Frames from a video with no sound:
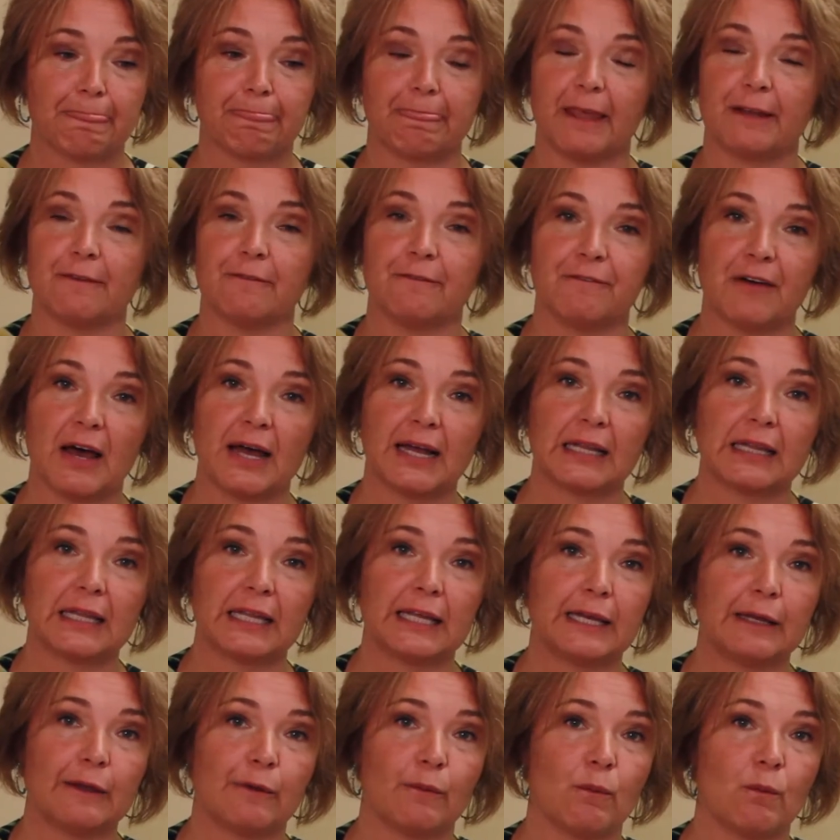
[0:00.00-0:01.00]
And
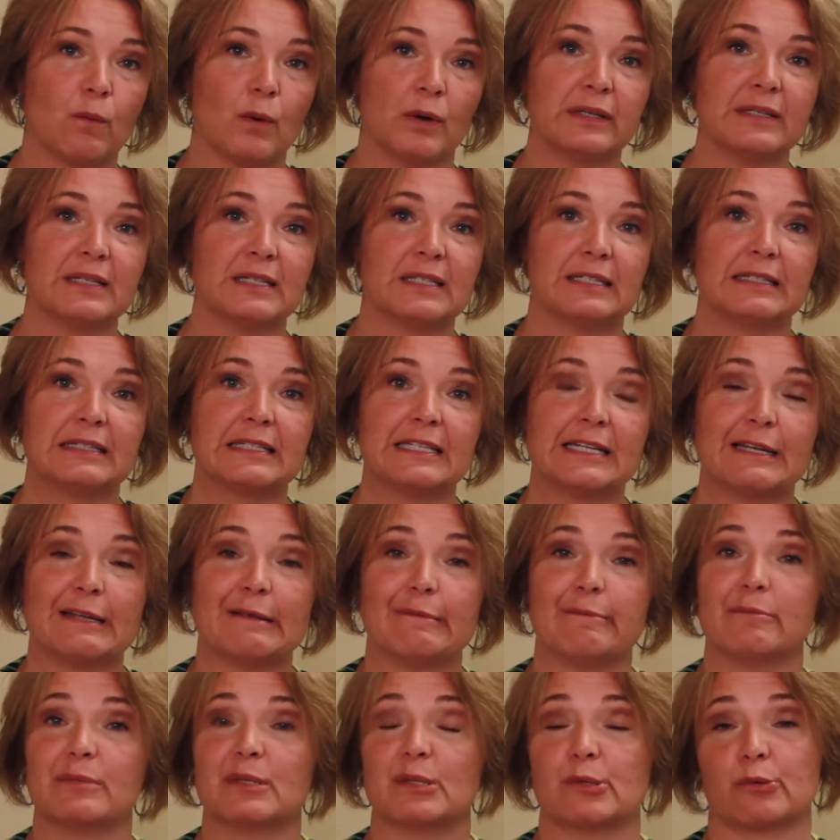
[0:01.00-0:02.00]
finally, what is the
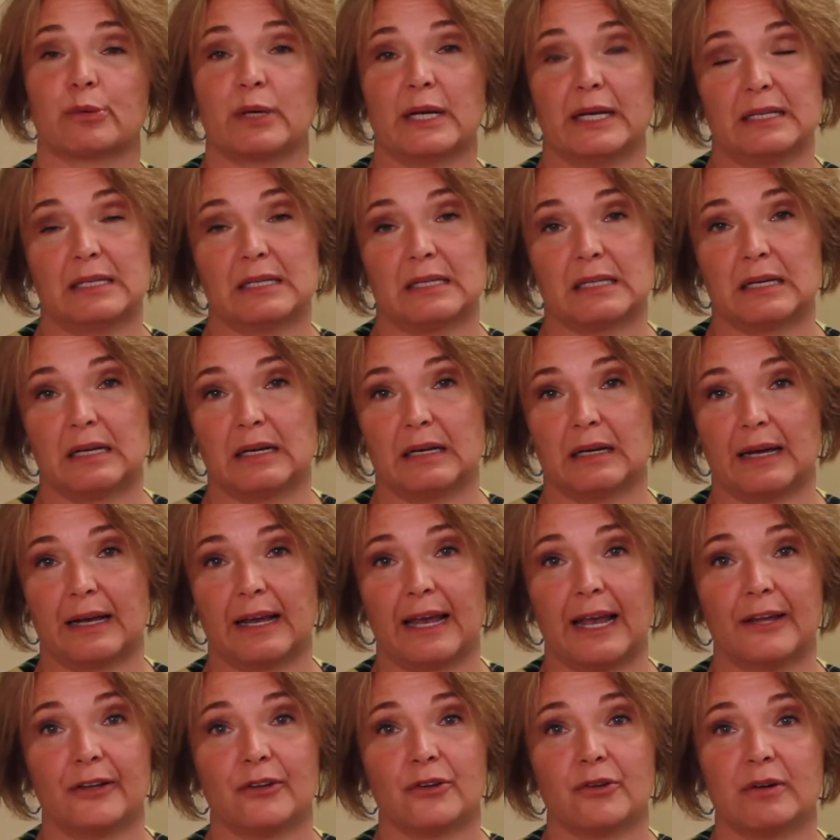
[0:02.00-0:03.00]
team's risk?
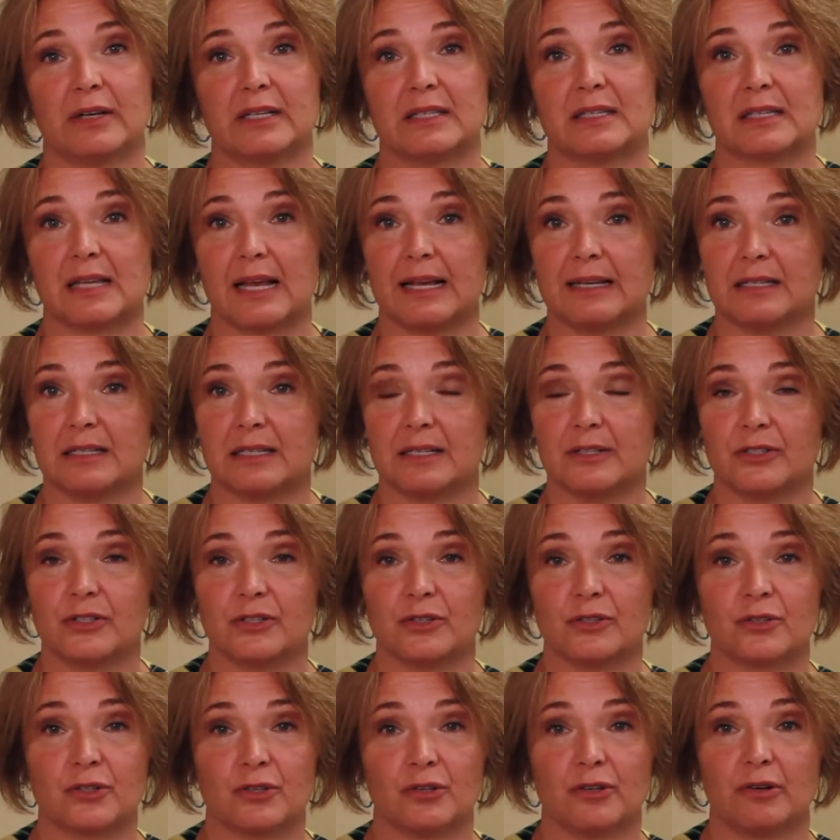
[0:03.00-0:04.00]
Can you assess it?
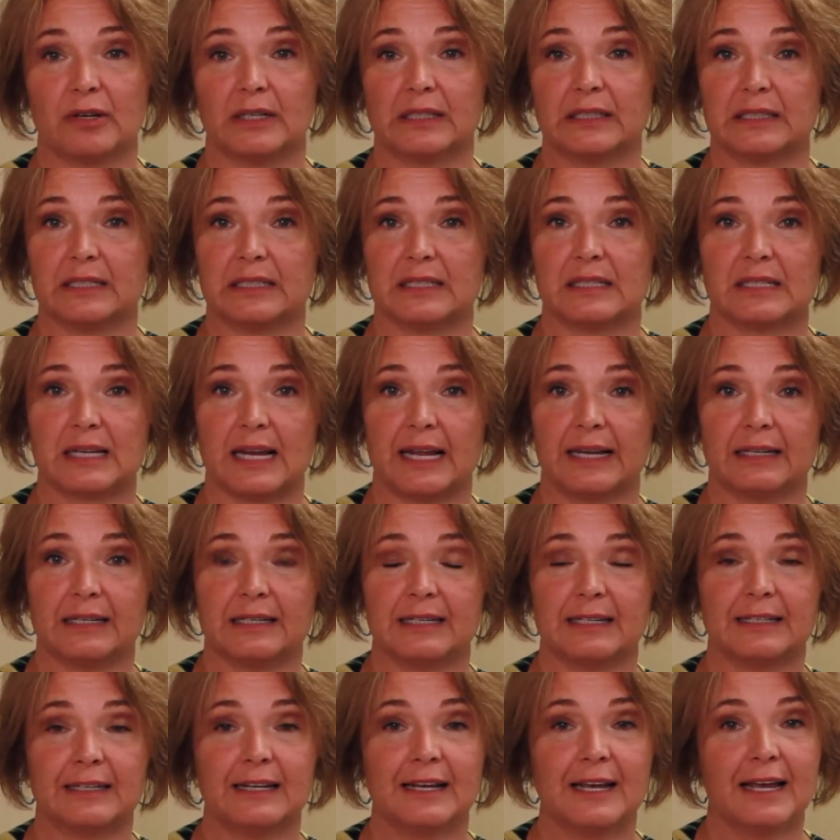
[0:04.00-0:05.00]
Do you understand
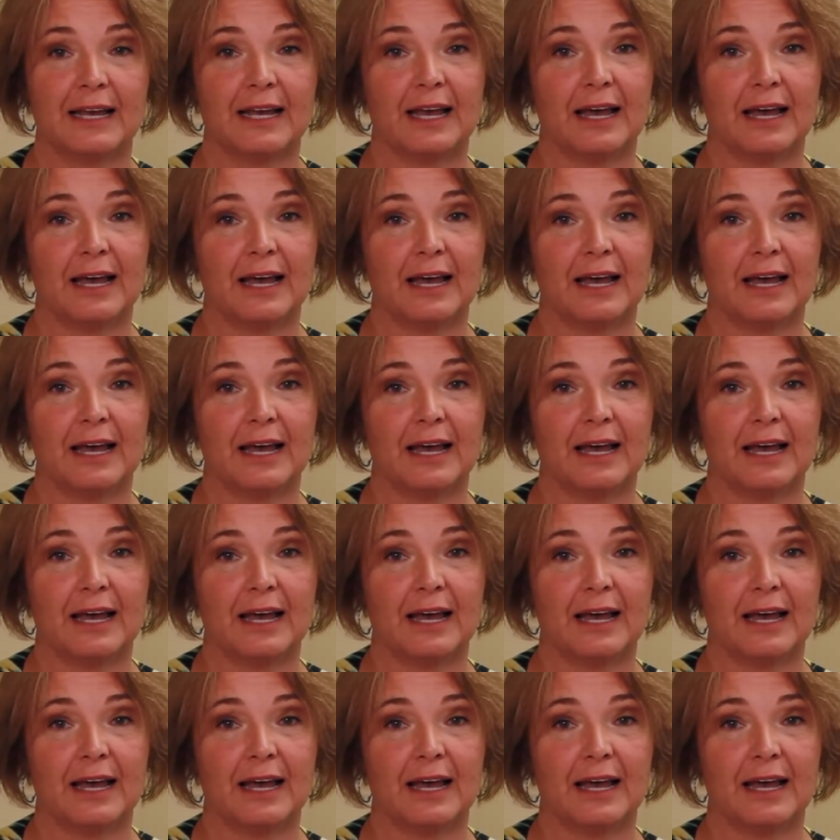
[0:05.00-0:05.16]
it?